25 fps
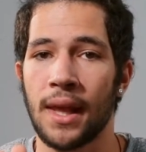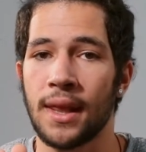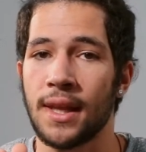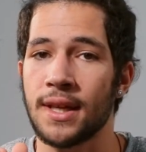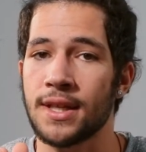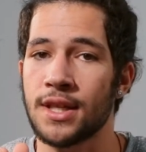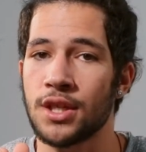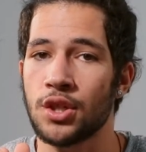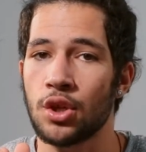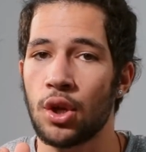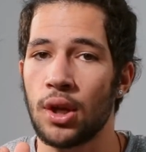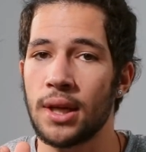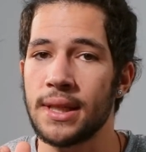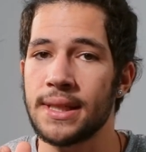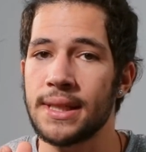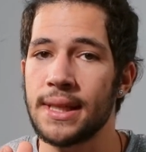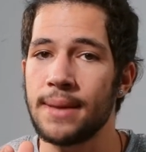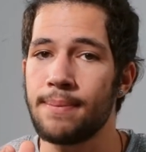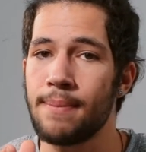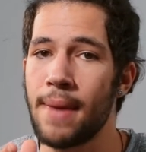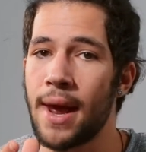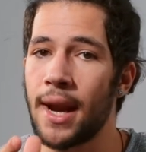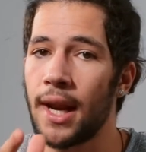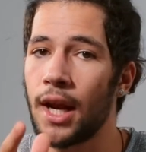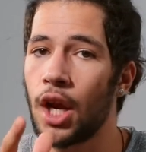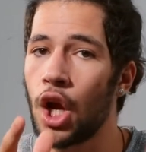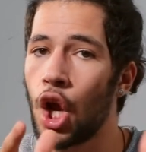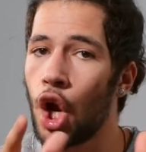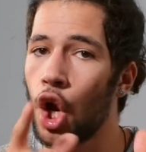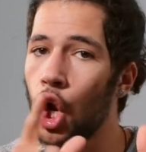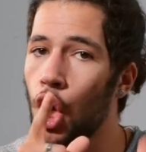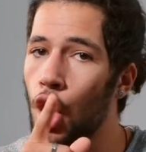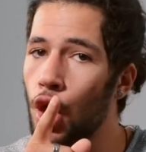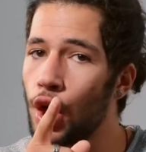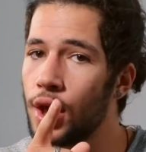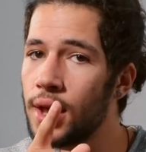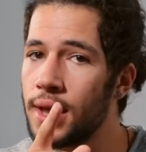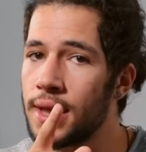This is all a cinematic
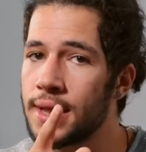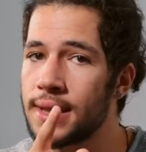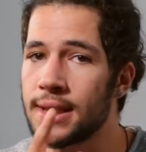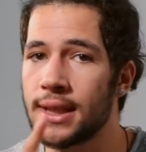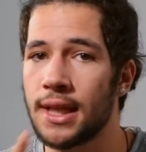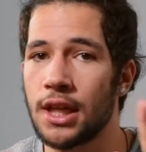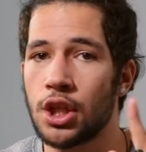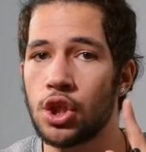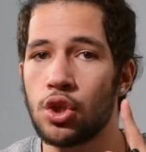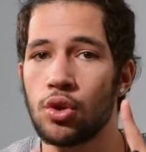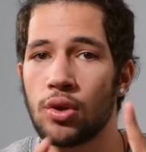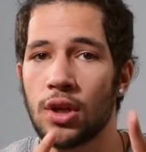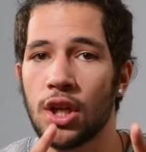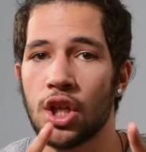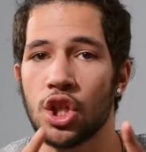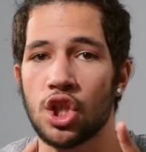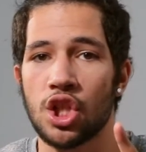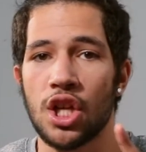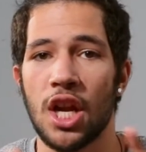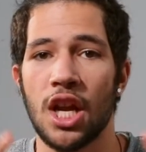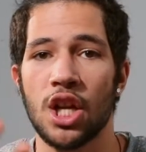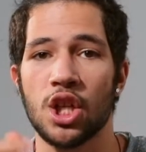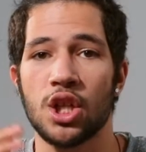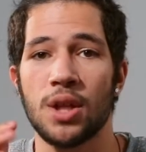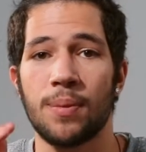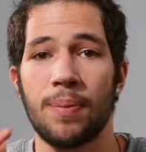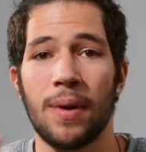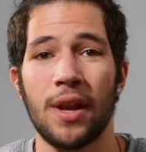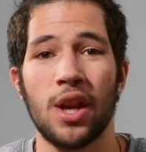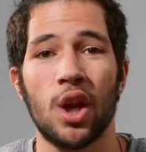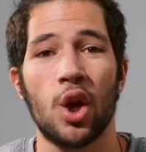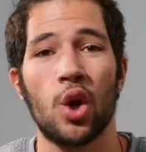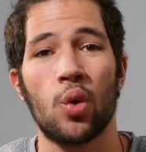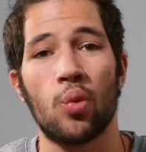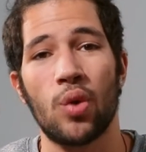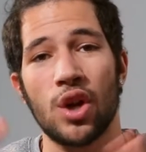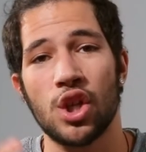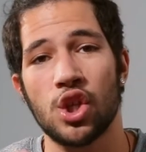goodness that you can change
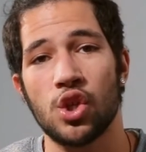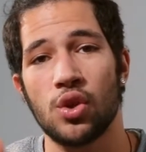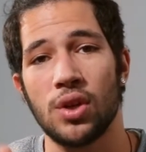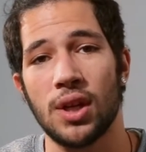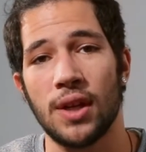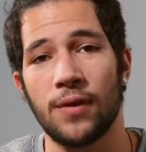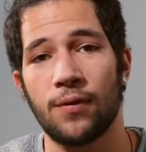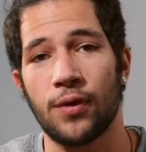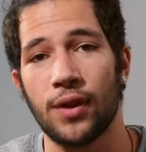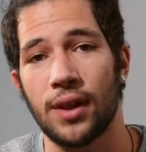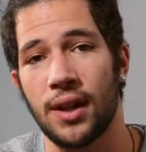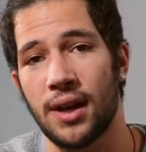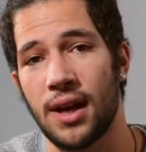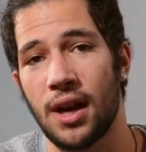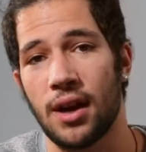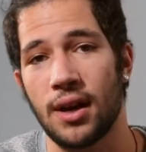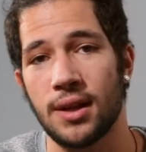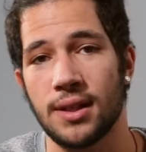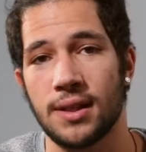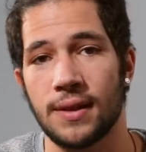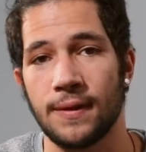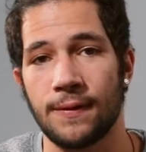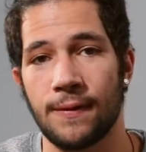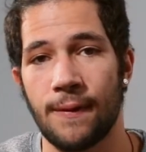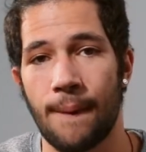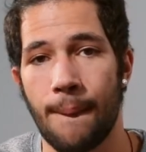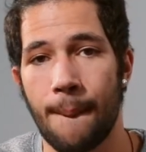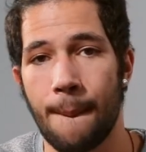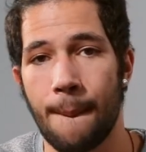depending on what you need for the narrative.